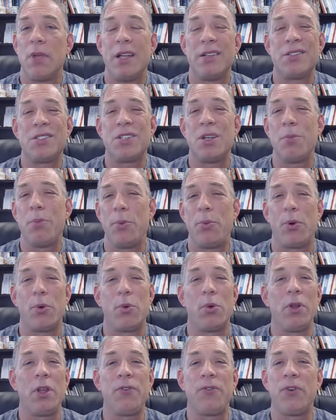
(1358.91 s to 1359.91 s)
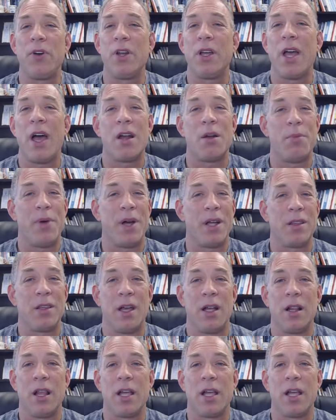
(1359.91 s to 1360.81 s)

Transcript: And some people really freak out about that.